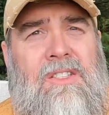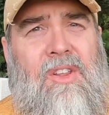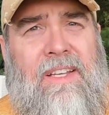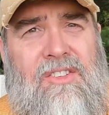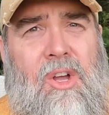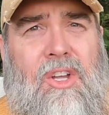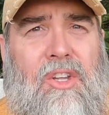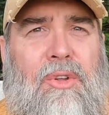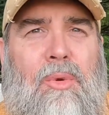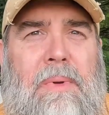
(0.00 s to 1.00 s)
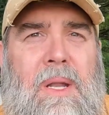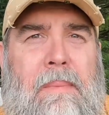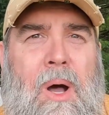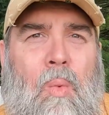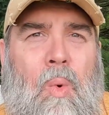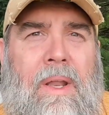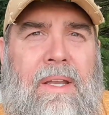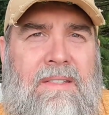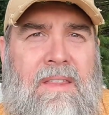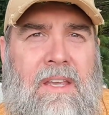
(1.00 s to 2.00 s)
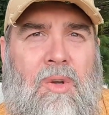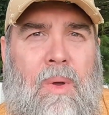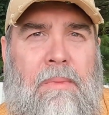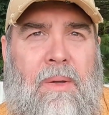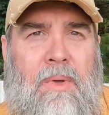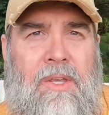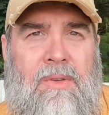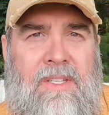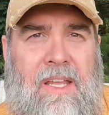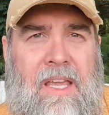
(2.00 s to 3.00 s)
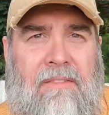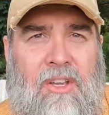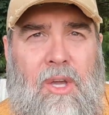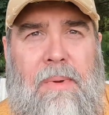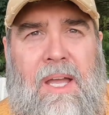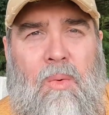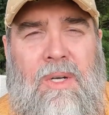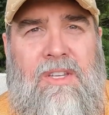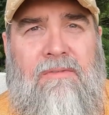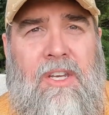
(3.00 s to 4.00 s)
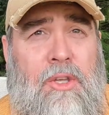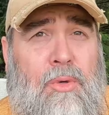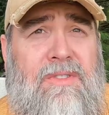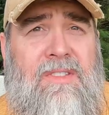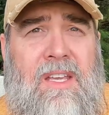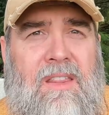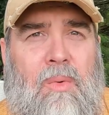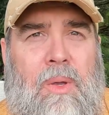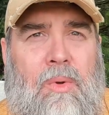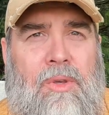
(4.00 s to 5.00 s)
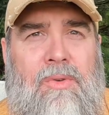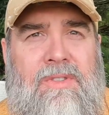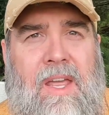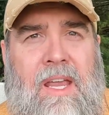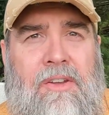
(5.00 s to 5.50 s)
So let's talk a little bit about what is the equipment that we use. Again, if you go back and watch that video, you'll see that we used a